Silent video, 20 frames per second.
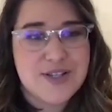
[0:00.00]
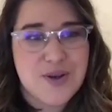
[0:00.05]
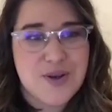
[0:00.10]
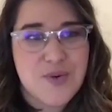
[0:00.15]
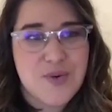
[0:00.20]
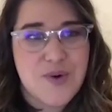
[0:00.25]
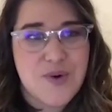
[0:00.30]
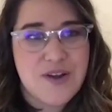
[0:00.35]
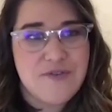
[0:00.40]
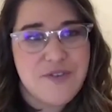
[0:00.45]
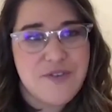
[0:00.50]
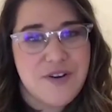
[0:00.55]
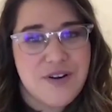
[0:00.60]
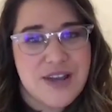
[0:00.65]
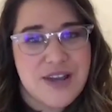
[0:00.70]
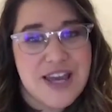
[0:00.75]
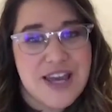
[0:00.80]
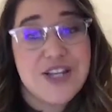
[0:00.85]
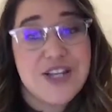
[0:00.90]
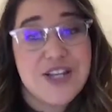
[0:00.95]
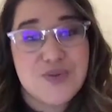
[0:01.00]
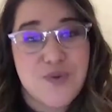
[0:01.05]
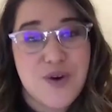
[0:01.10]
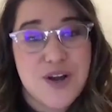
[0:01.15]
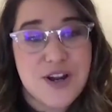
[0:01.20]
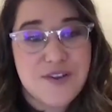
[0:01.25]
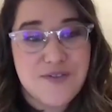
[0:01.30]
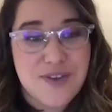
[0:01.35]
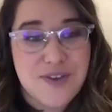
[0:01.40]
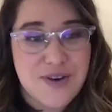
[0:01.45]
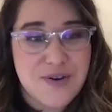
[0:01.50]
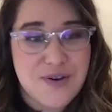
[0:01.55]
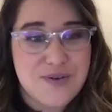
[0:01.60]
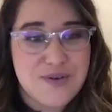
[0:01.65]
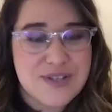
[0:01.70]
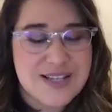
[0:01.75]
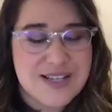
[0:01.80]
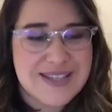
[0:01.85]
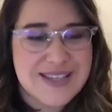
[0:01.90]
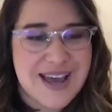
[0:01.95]
So what for each one of you
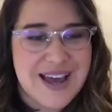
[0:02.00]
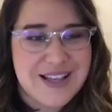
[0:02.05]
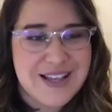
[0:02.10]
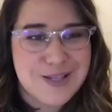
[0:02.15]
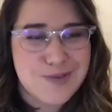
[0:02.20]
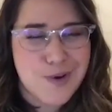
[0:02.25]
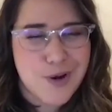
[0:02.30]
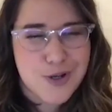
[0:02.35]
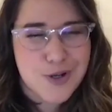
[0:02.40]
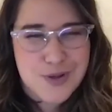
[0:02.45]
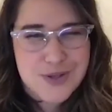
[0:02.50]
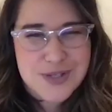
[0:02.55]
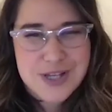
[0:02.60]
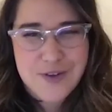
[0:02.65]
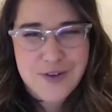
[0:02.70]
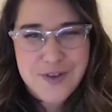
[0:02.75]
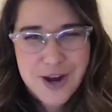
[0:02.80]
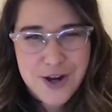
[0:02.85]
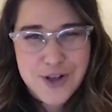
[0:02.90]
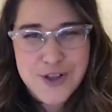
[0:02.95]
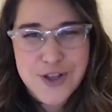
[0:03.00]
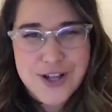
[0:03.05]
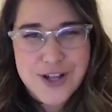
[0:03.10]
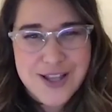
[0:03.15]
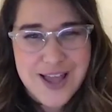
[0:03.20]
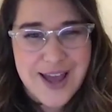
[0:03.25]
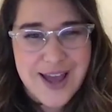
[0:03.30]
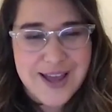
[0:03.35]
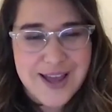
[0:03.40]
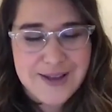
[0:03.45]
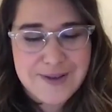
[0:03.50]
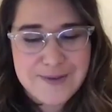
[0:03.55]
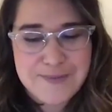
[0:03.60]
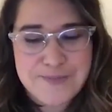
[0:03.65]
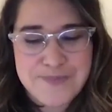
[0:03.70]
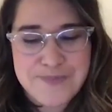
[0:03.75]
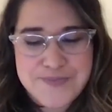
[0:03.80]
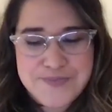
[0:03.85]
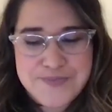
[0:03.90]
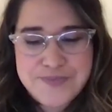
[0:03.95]
does that spiritual self-care look like
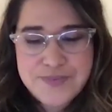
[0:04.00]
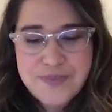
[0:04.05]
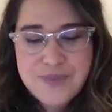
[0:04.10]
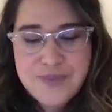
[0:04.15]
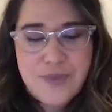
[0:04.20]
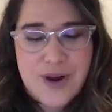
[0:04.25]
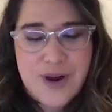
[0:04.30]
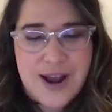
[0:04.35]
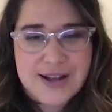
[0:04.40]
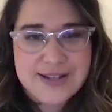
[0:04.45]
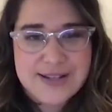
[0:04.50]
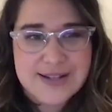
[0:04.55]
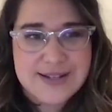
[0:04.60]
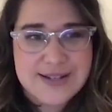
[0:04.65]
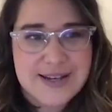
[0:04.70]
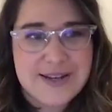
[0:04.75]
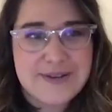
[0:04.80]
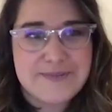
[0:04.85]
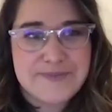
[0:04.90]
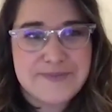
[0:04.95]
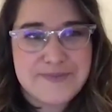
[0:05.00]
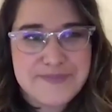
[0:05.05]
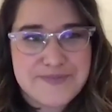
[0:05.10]
practically?